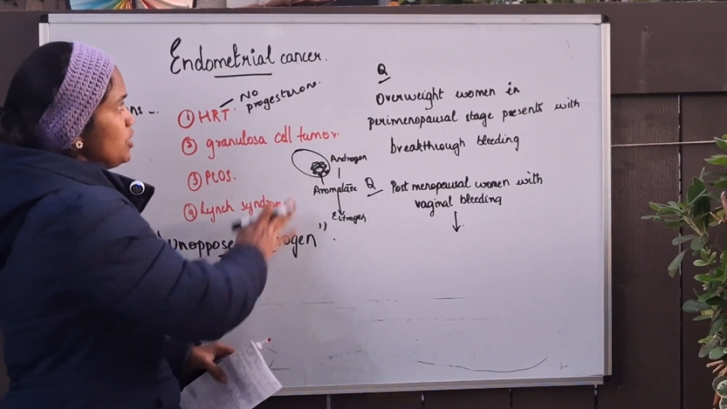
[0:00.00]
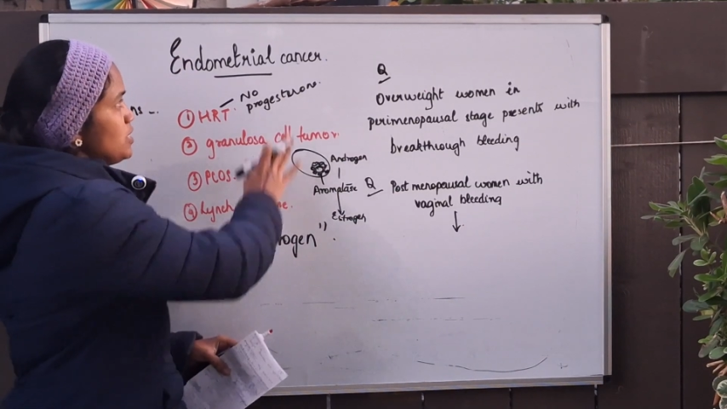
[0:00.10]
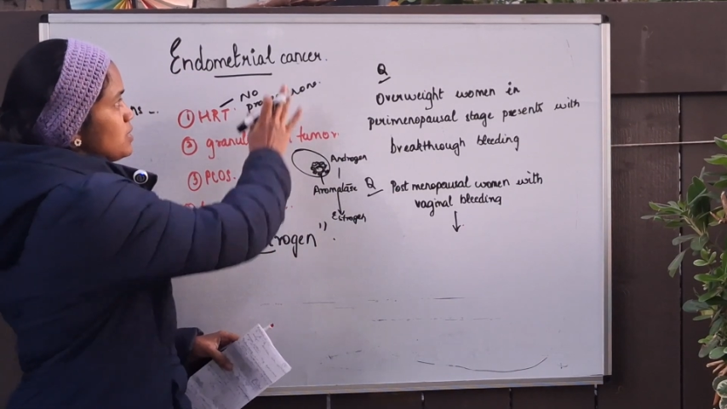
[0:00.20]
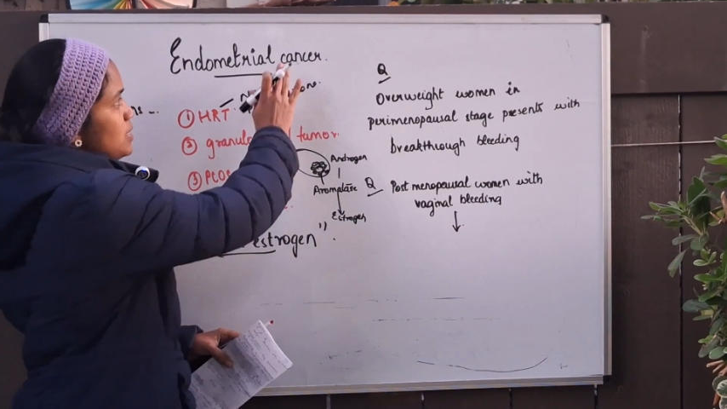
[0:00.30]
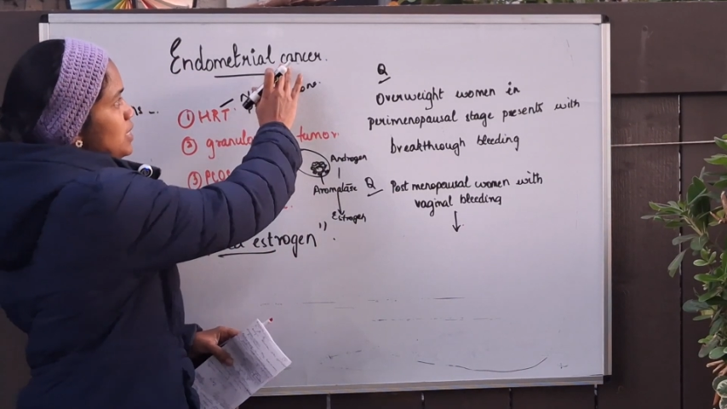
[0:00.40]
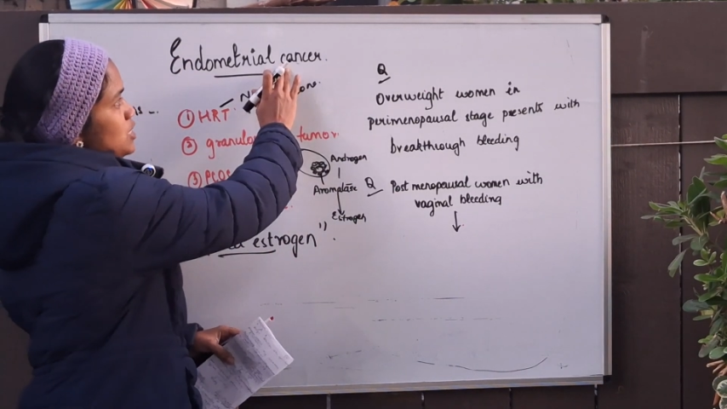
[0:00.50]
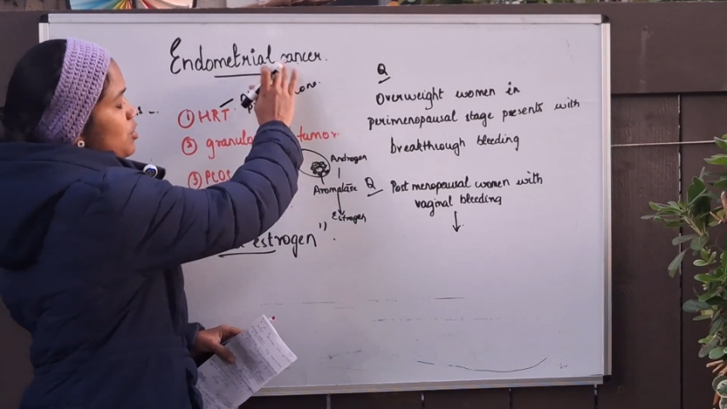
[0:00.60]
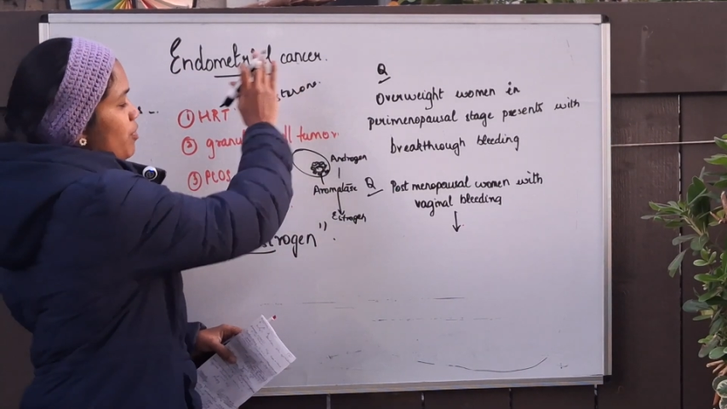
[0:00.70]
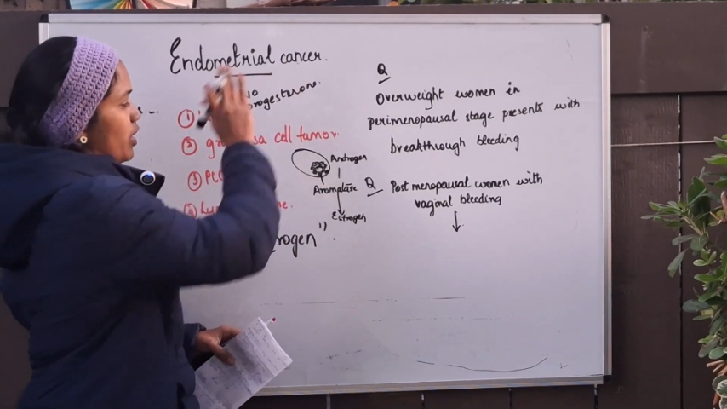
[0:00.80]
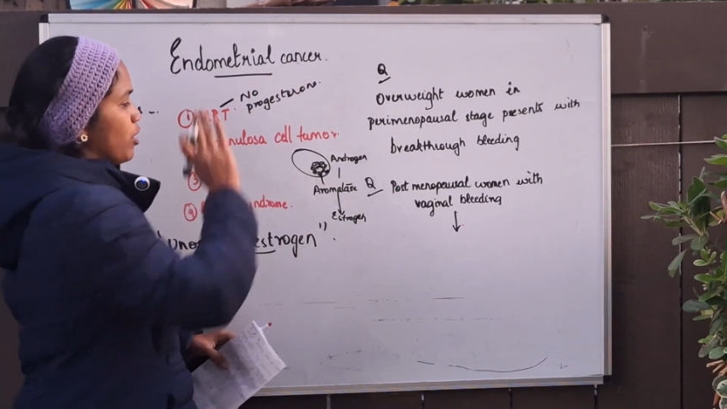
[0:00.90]
is the risk
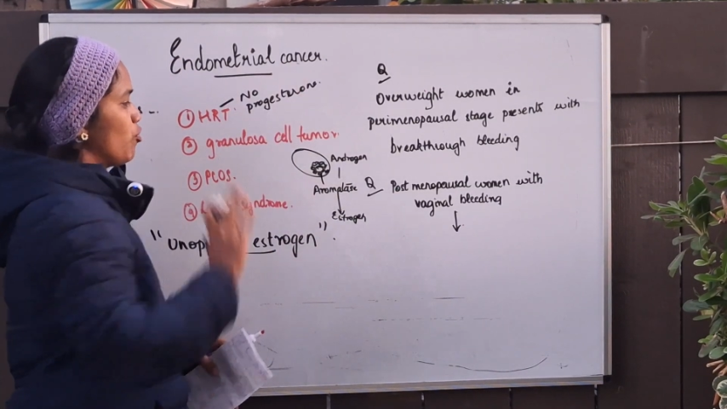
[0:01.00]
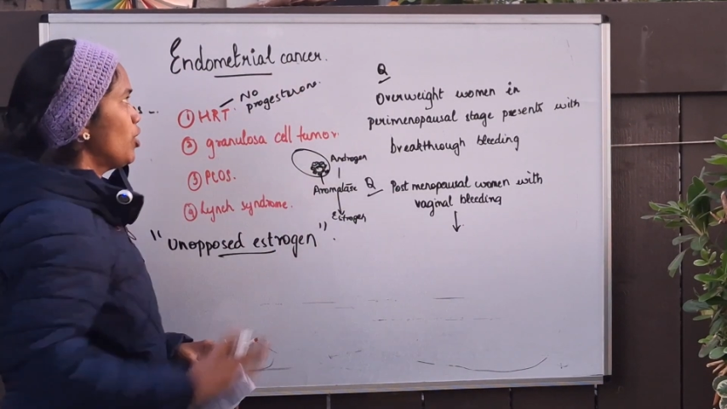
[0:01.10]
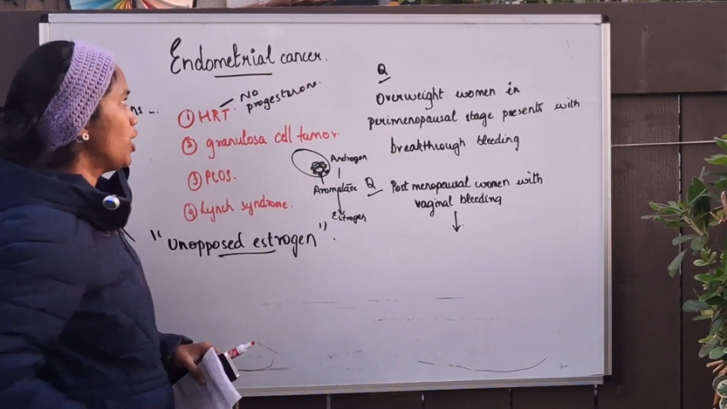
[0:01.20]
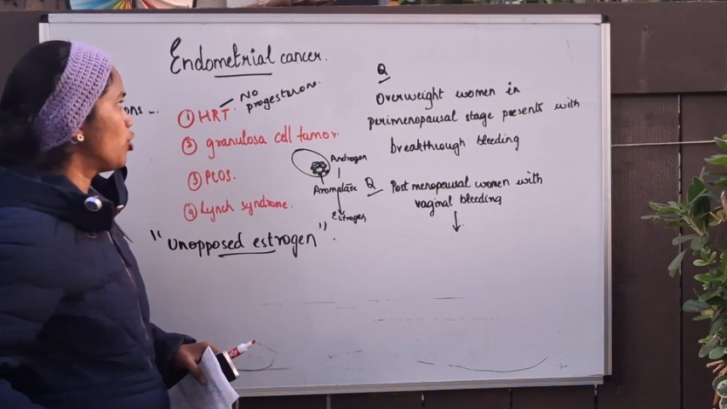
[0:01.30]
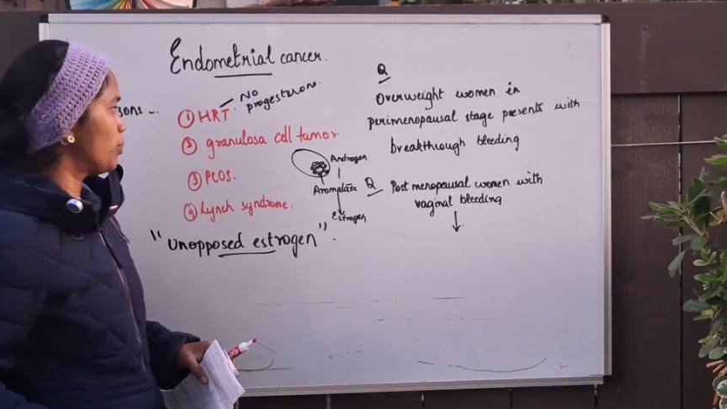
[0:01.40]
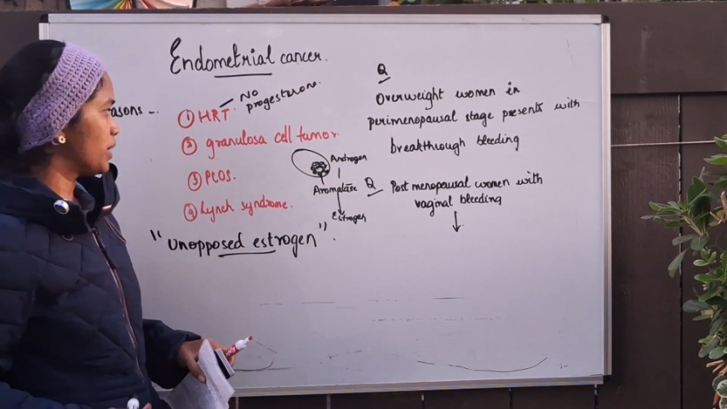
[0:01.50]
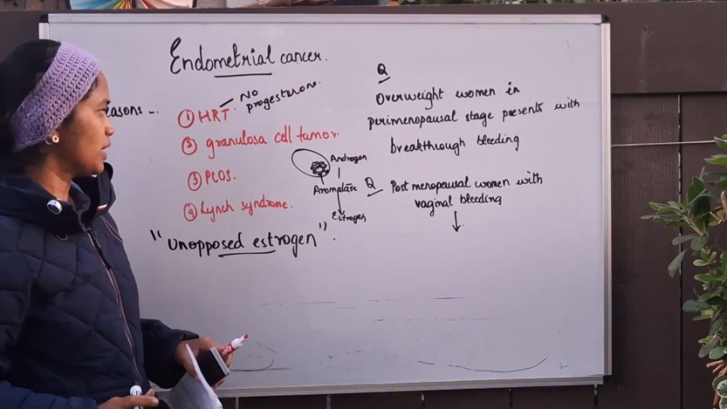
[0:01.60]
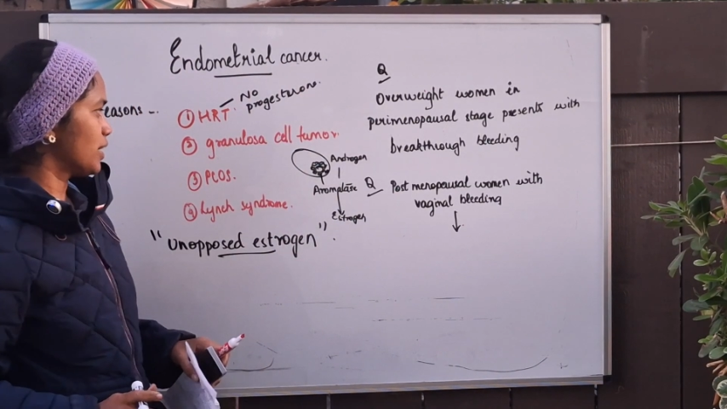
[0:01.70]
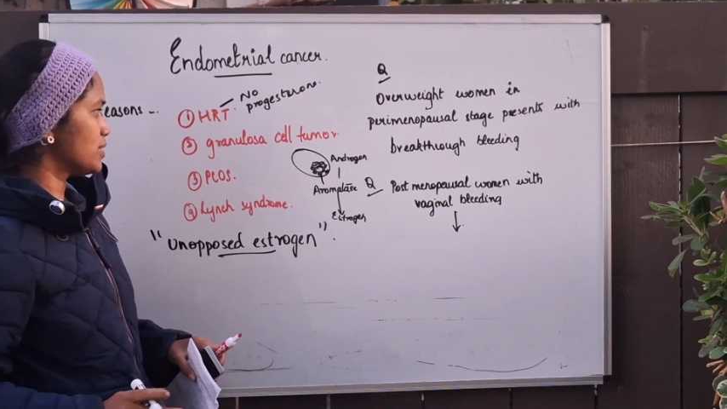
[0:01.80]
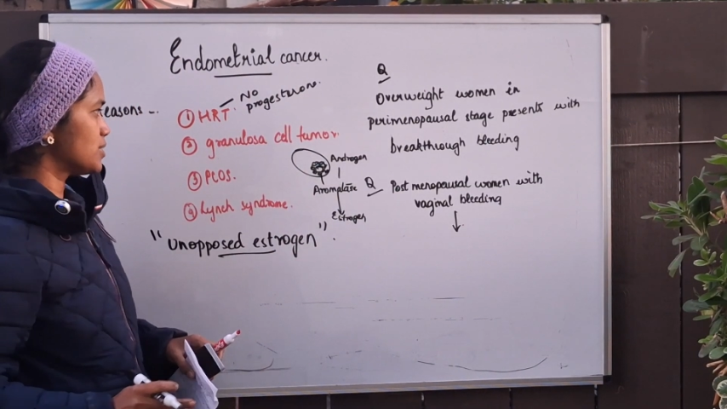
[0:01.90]
factor for endometrial
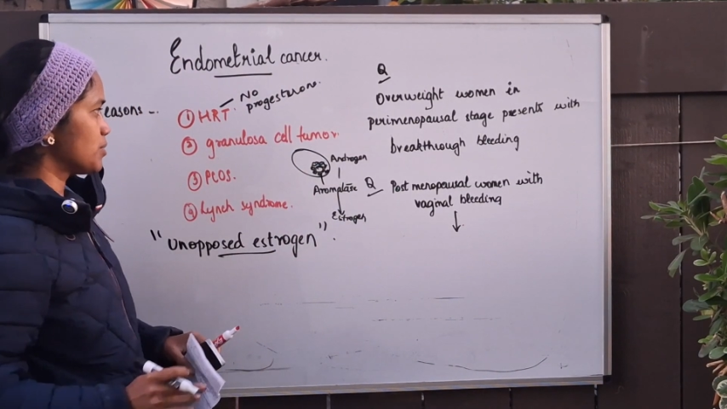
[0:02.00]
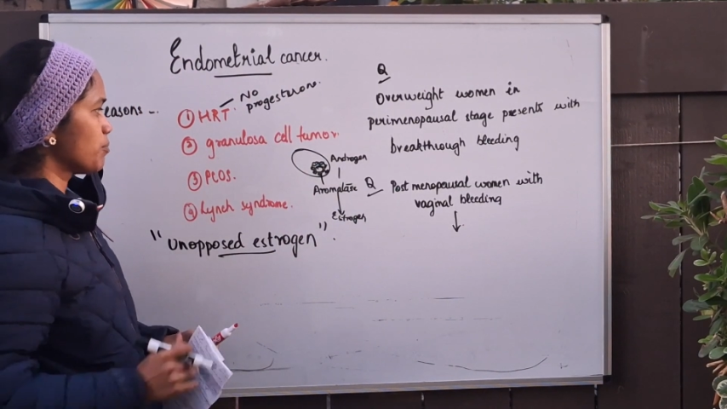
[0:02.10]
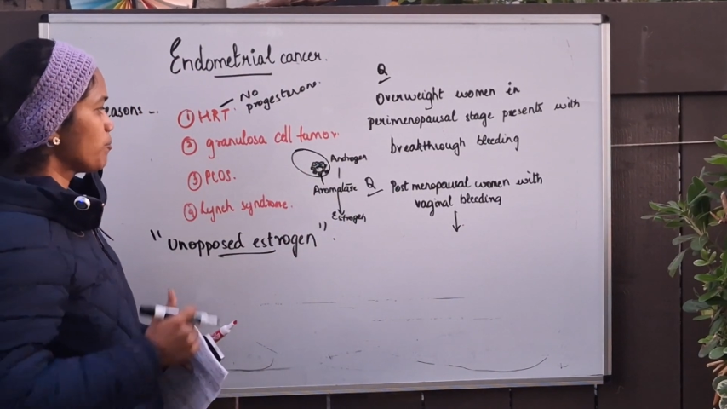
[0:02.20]
cancer.